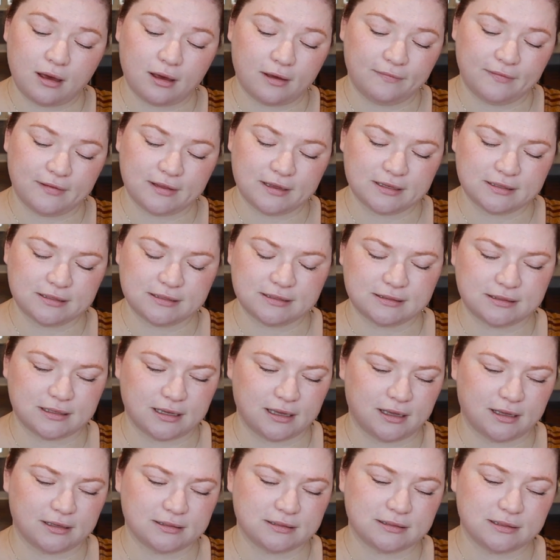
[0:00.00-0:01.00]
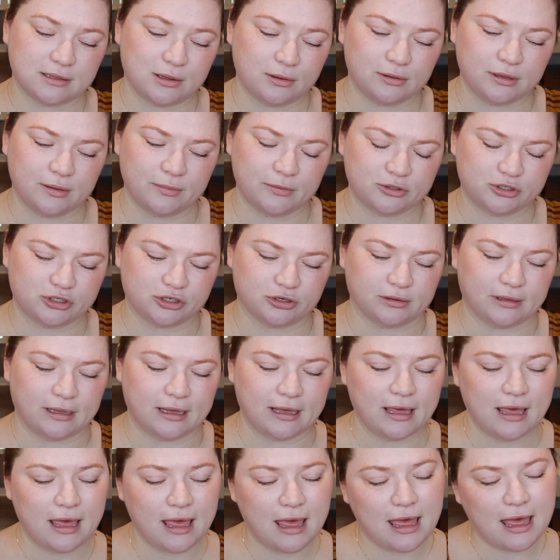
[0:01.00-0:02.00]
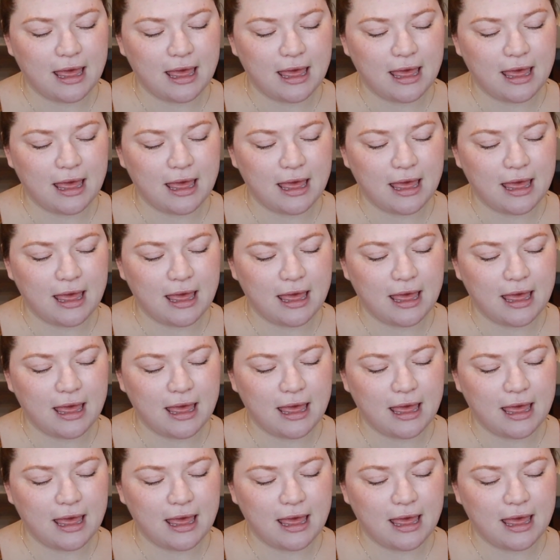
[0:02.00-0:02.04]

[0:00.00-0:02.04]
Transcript: on this, slowly but surely.